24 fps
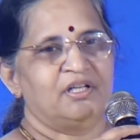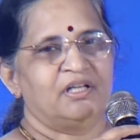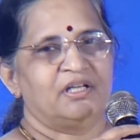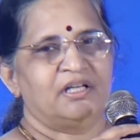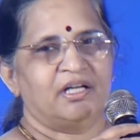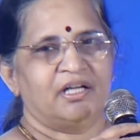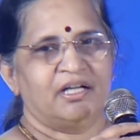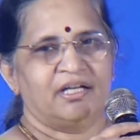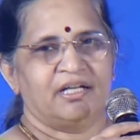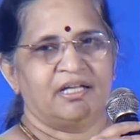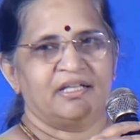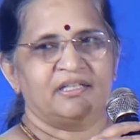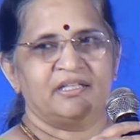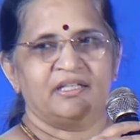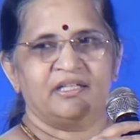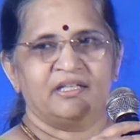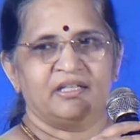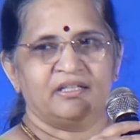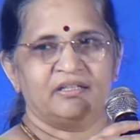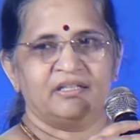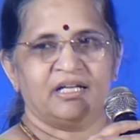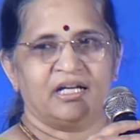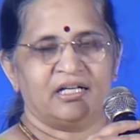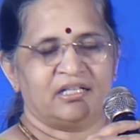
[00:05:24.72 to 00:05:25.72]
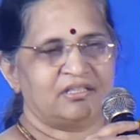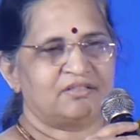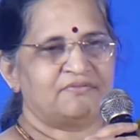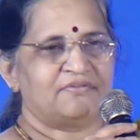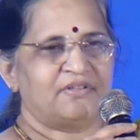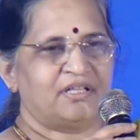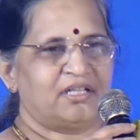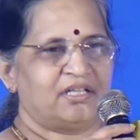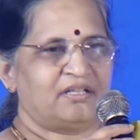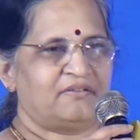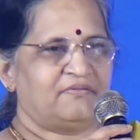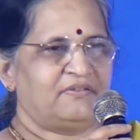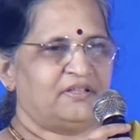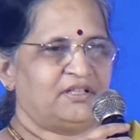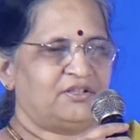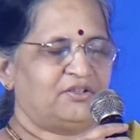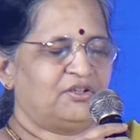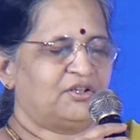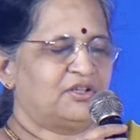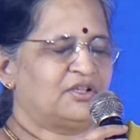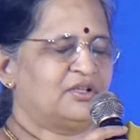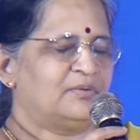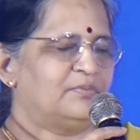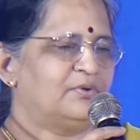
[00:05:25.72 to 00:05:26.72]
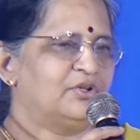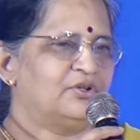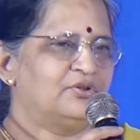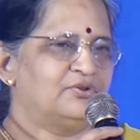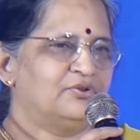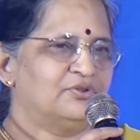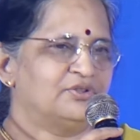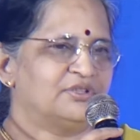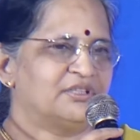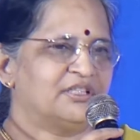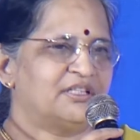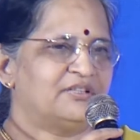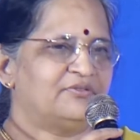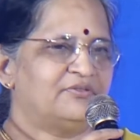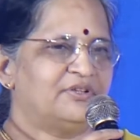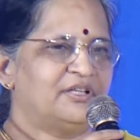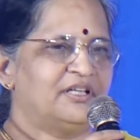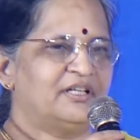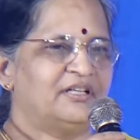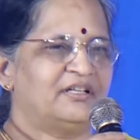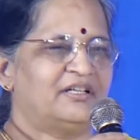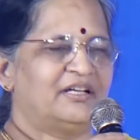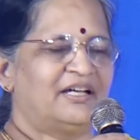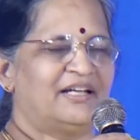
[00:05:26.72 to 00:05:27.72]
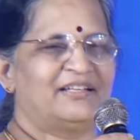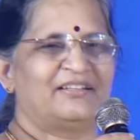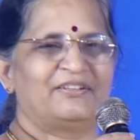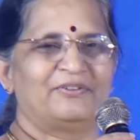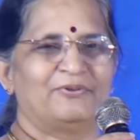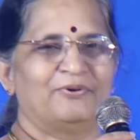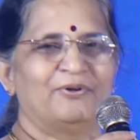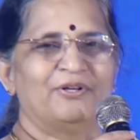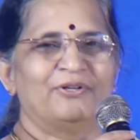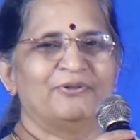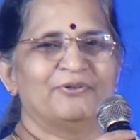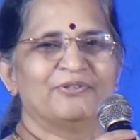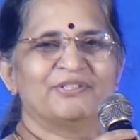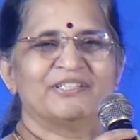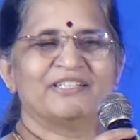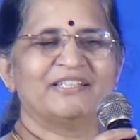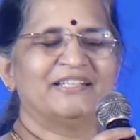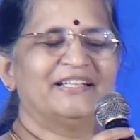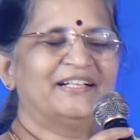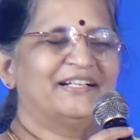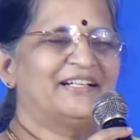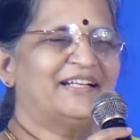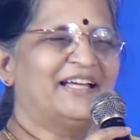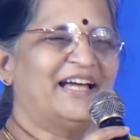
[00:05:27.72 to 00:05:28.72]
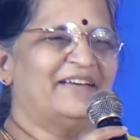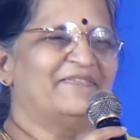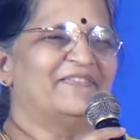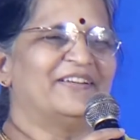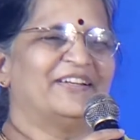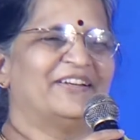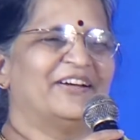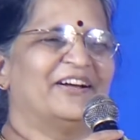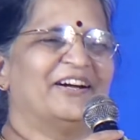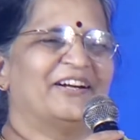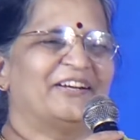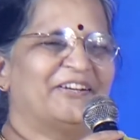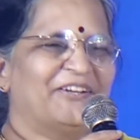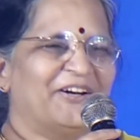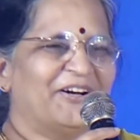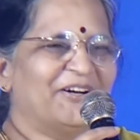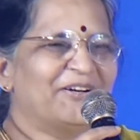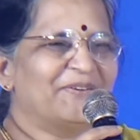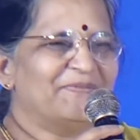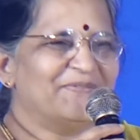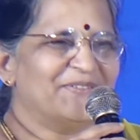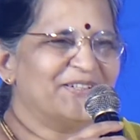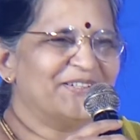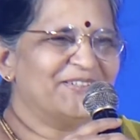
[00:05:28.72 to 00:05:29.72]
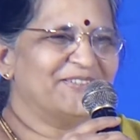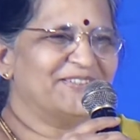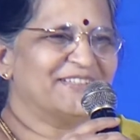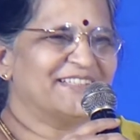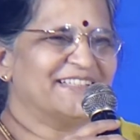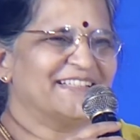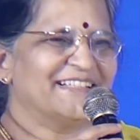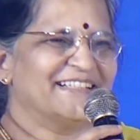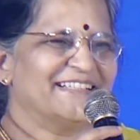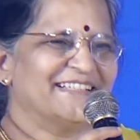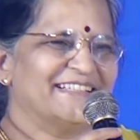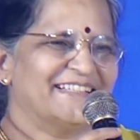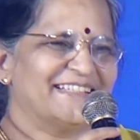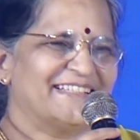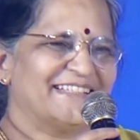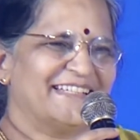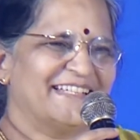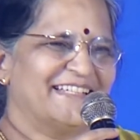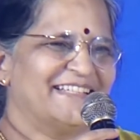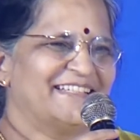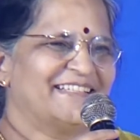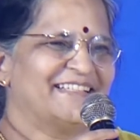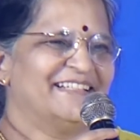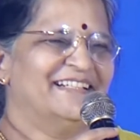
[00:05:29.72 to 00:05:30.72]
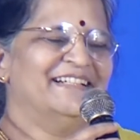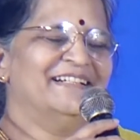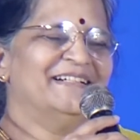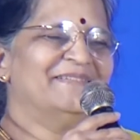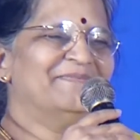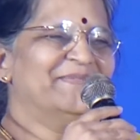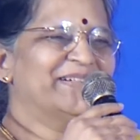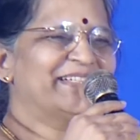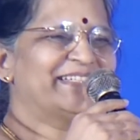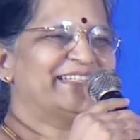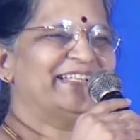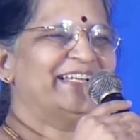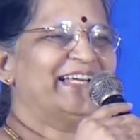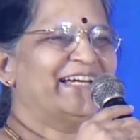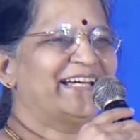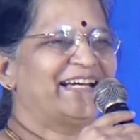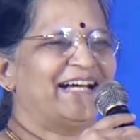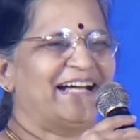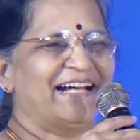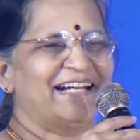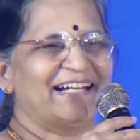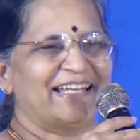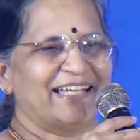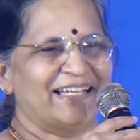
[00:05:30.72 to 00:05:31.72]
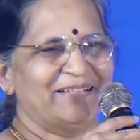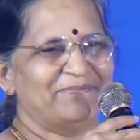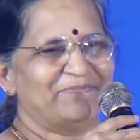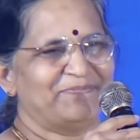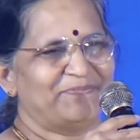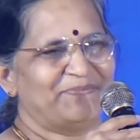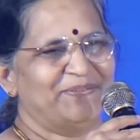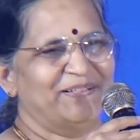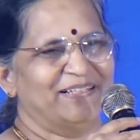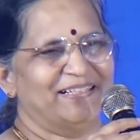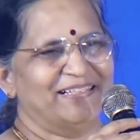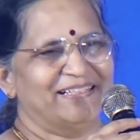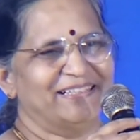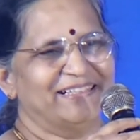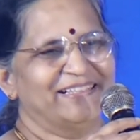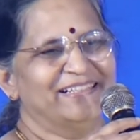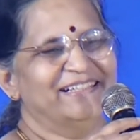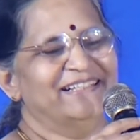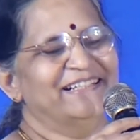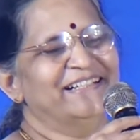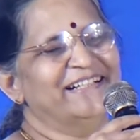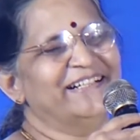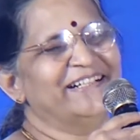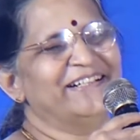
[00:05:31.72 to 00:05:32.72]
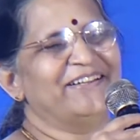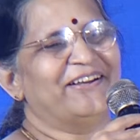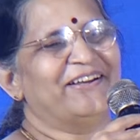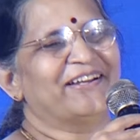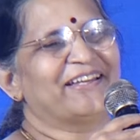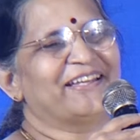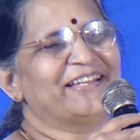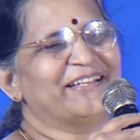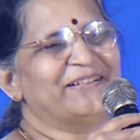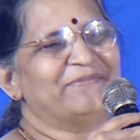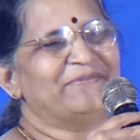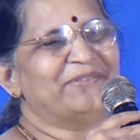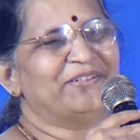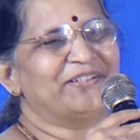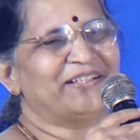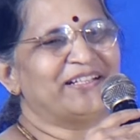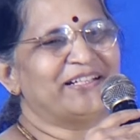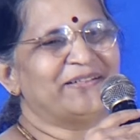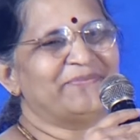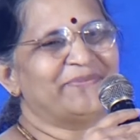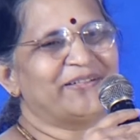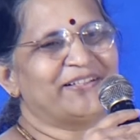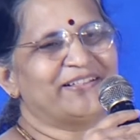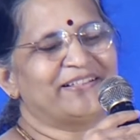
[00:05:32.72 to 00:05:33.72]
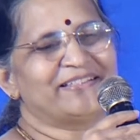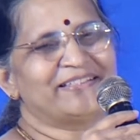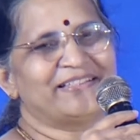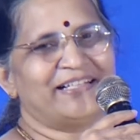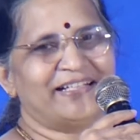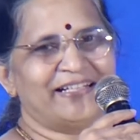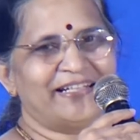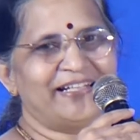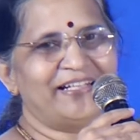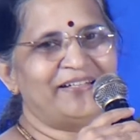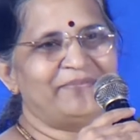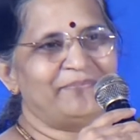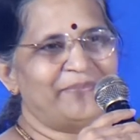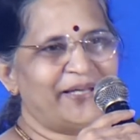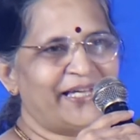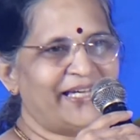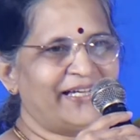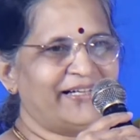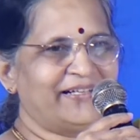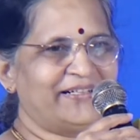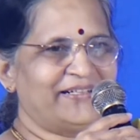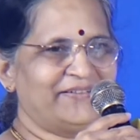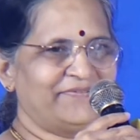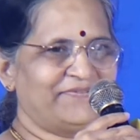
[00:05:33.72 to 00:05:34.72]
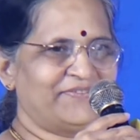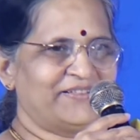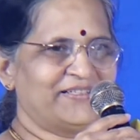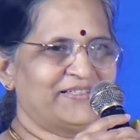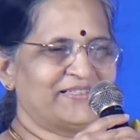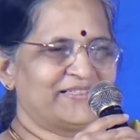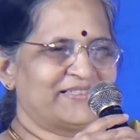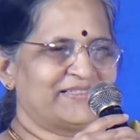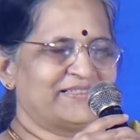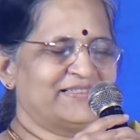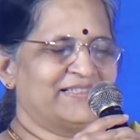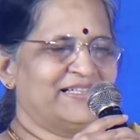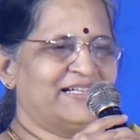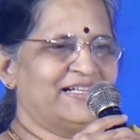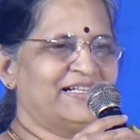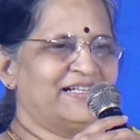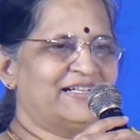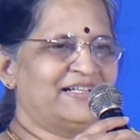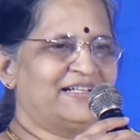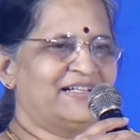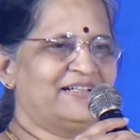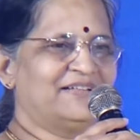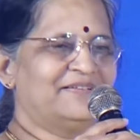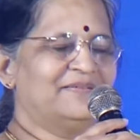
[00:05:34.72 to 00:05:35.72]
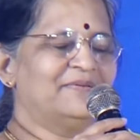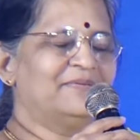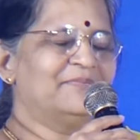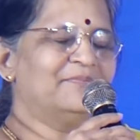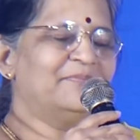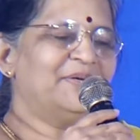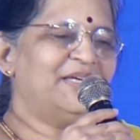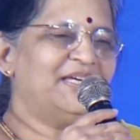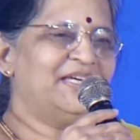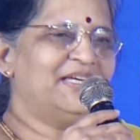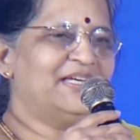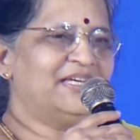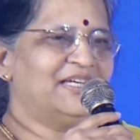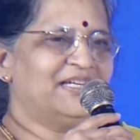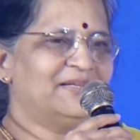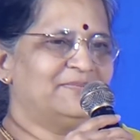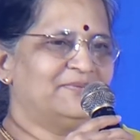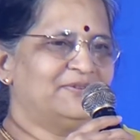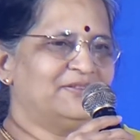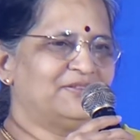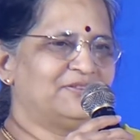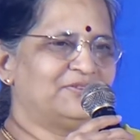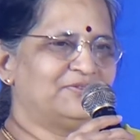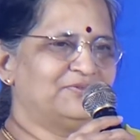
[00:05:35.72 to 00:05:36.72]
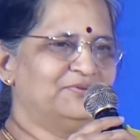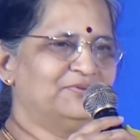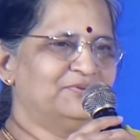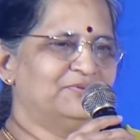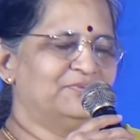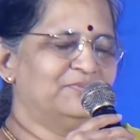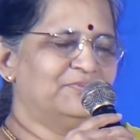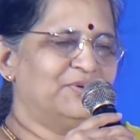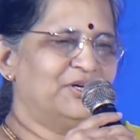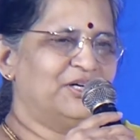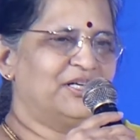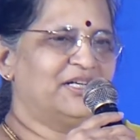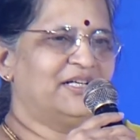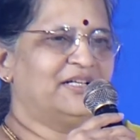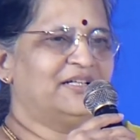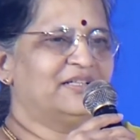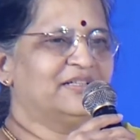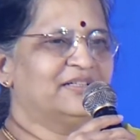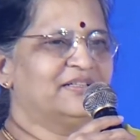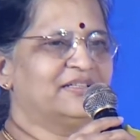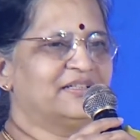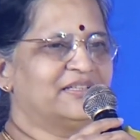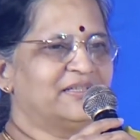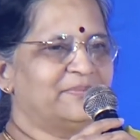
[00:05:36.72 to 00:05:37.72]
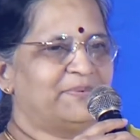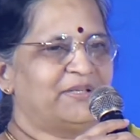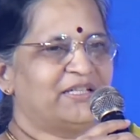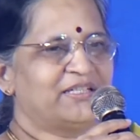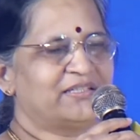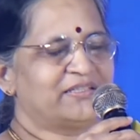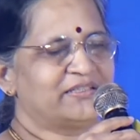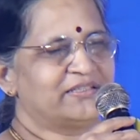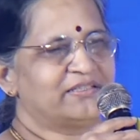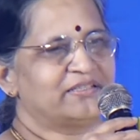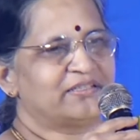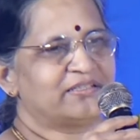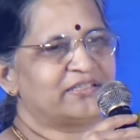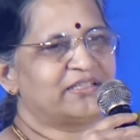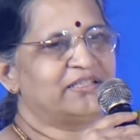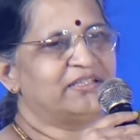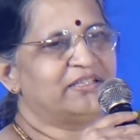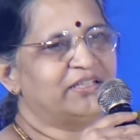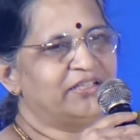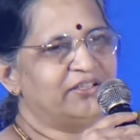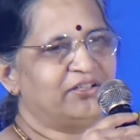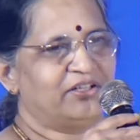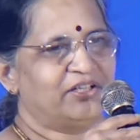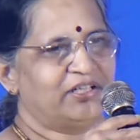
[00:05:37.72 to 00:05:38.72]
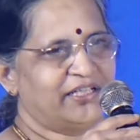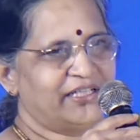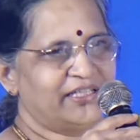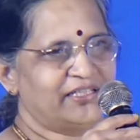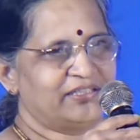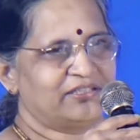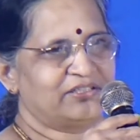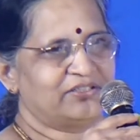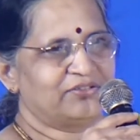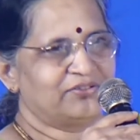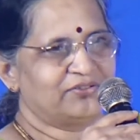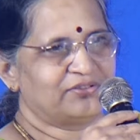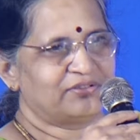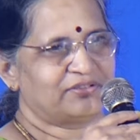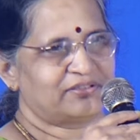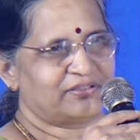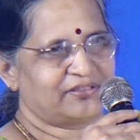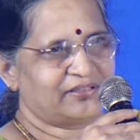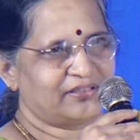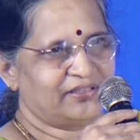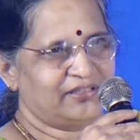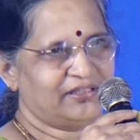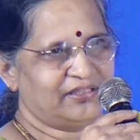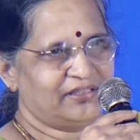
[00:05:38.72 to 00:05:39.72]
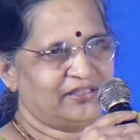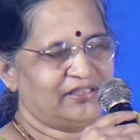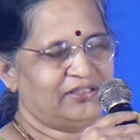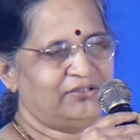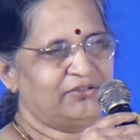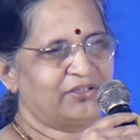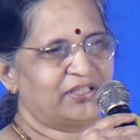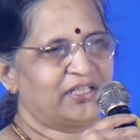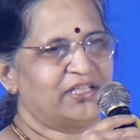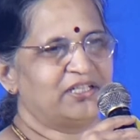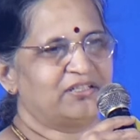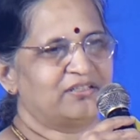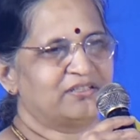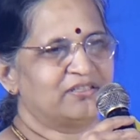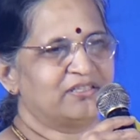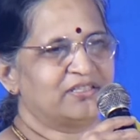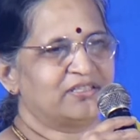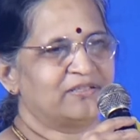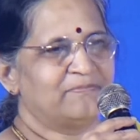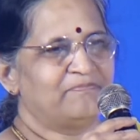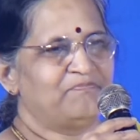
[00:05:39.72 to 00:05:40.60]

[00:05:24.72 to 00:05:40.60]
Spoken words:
And I think that is where we are talking about DOSI today. I told DOSI that I will not talk about DOSI on the stage, but still I can't help talking about it because that did make a difference, that being able to monitor the patients in the non-ICU locations